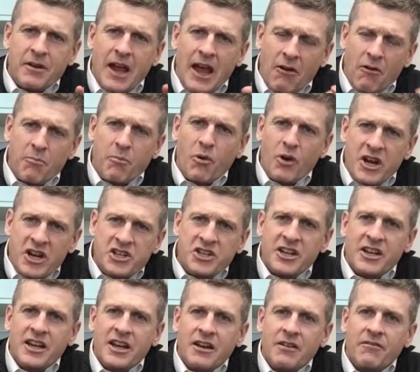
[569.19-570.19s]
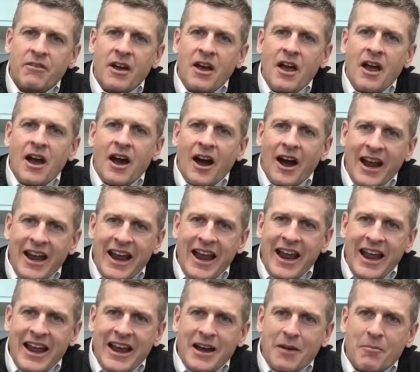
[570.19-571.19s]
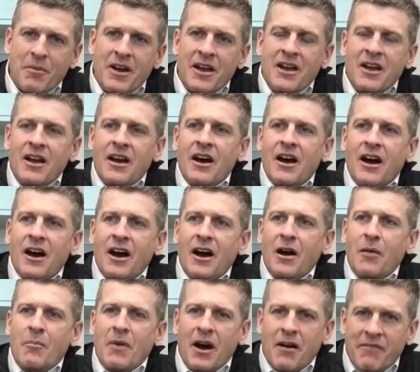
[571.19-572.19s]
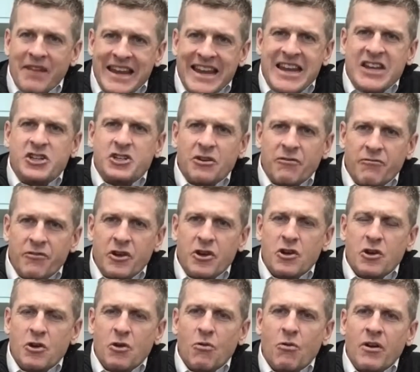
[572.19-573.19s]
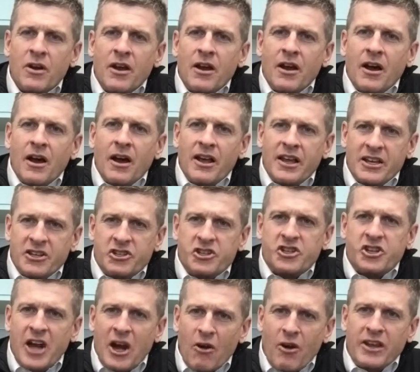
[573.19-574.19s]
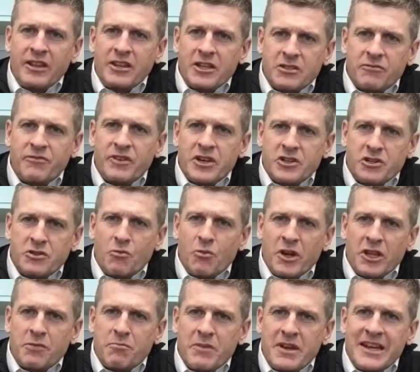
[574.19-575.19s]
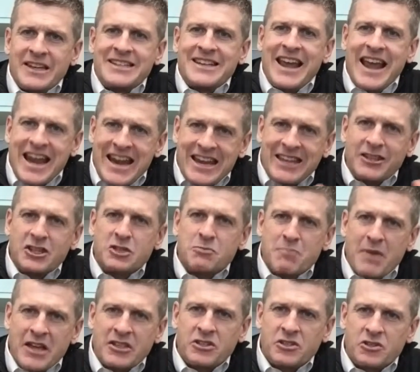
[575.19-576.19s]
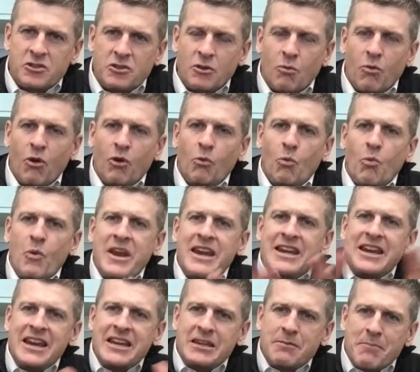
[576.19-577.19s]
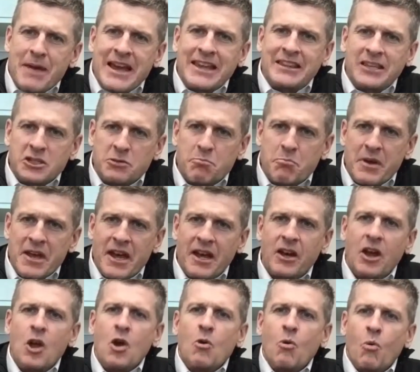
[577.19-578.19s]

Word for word: how appreciative I am um, of each of you uh, in sharing this vision with me and taking this message to the world. We need to make this big.